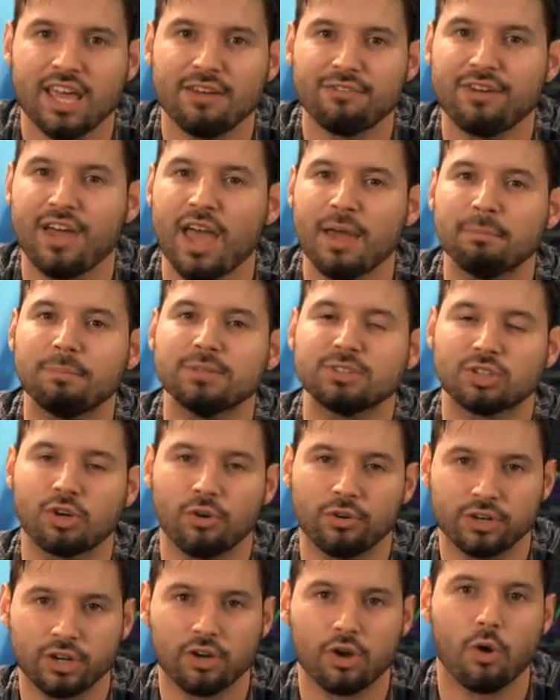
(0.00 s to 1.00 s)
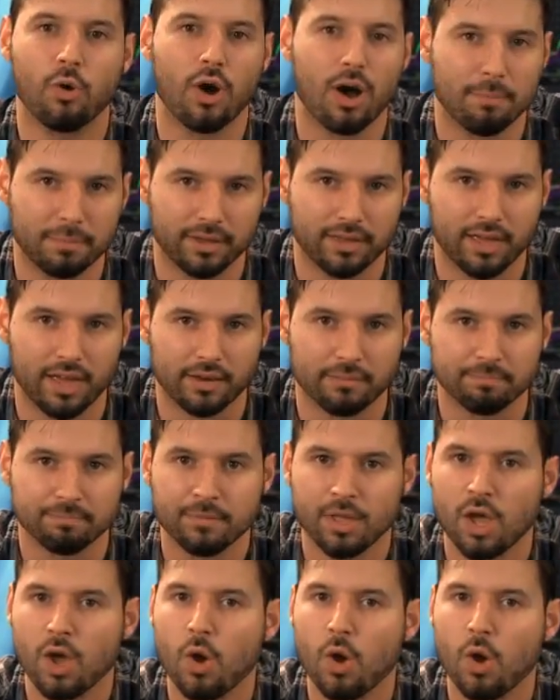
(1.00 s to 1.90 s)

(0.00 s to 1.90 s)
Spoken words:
if hemp is going to go up again.